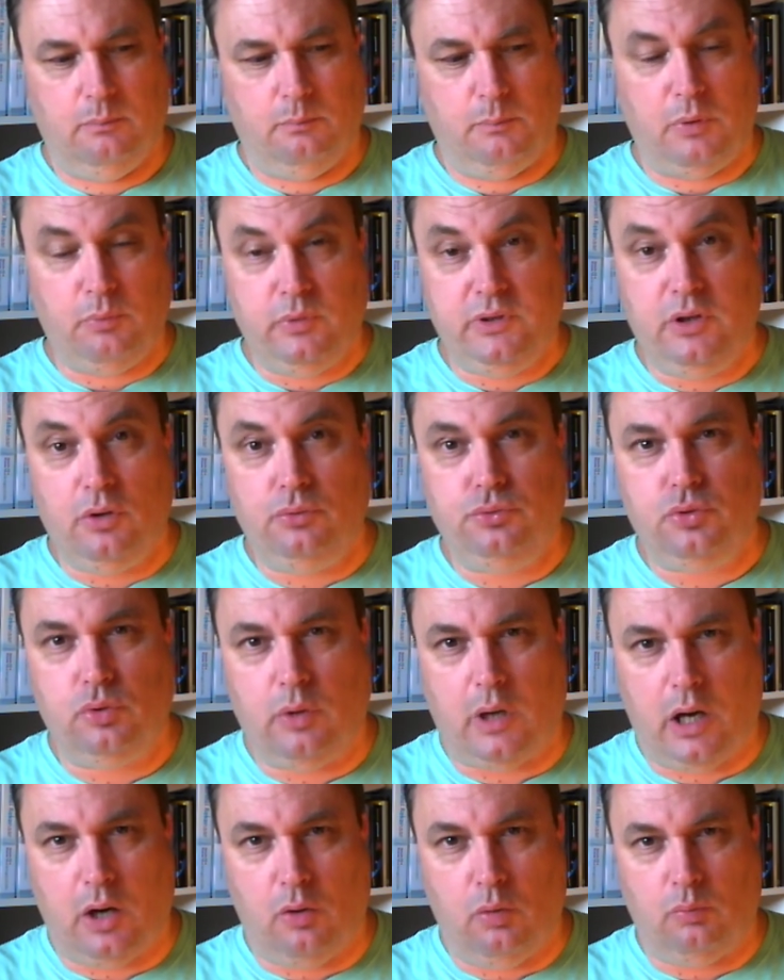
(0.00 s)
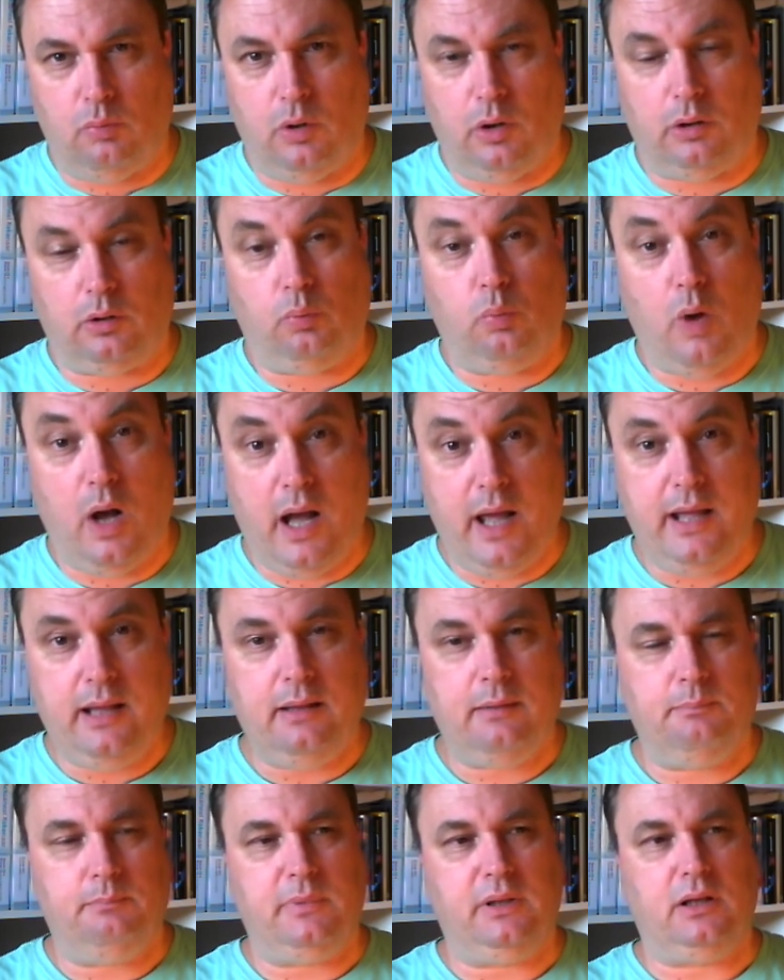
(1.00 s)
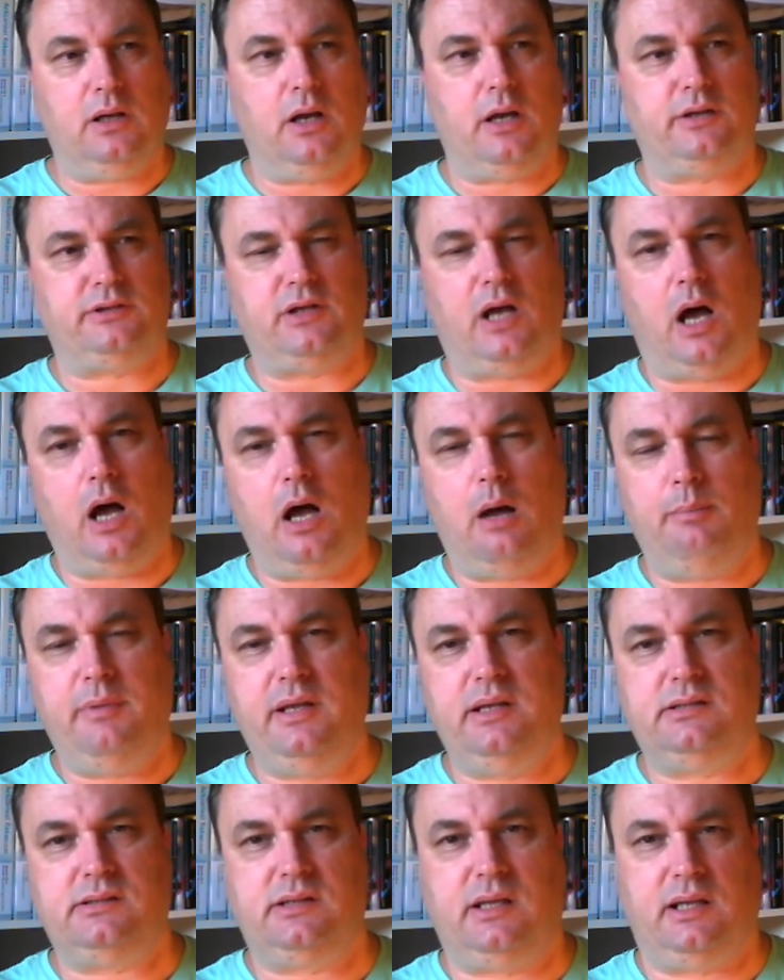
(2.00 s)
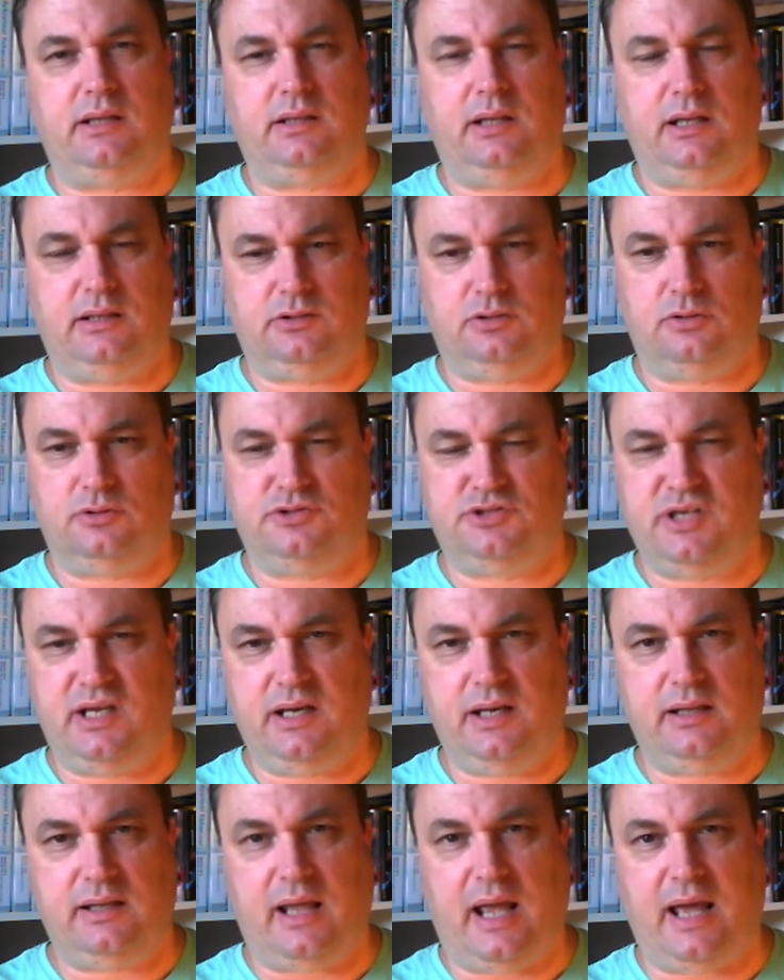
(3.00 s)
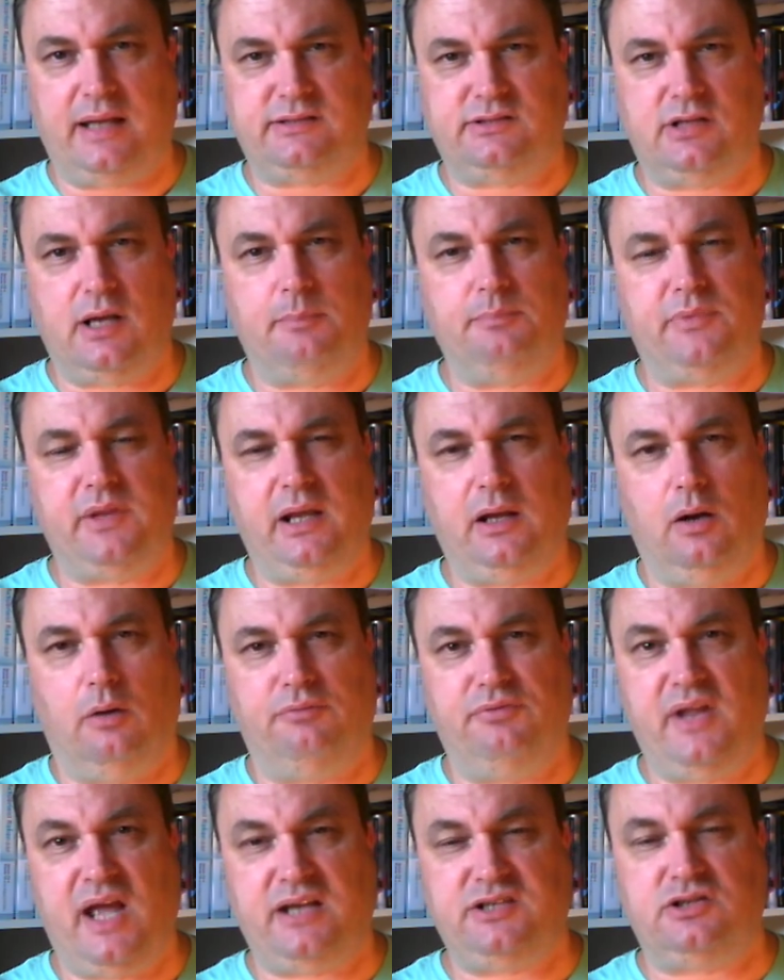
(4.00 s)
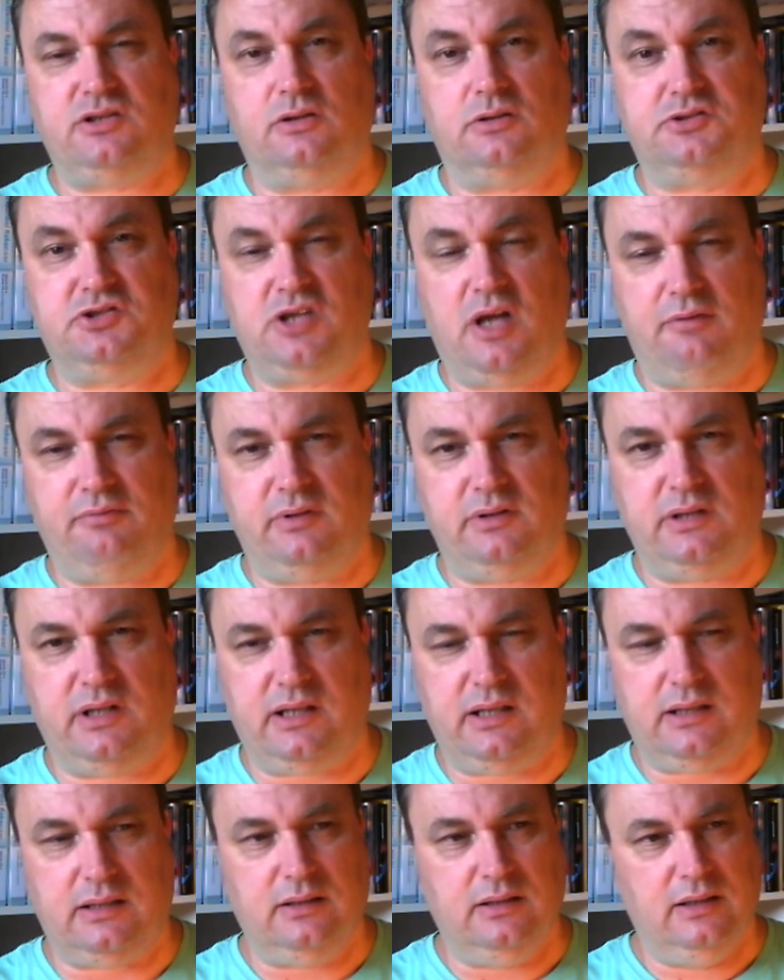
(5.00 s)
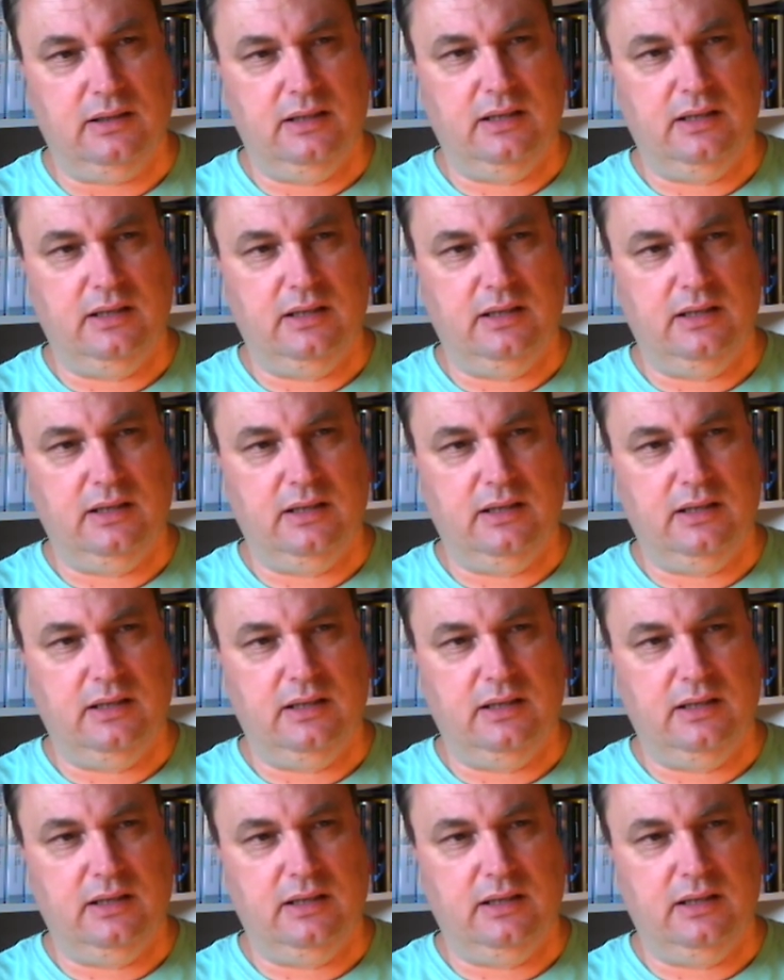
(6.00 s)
But we don't do our homework. Why? Because armies is considered as something of national sovereignty.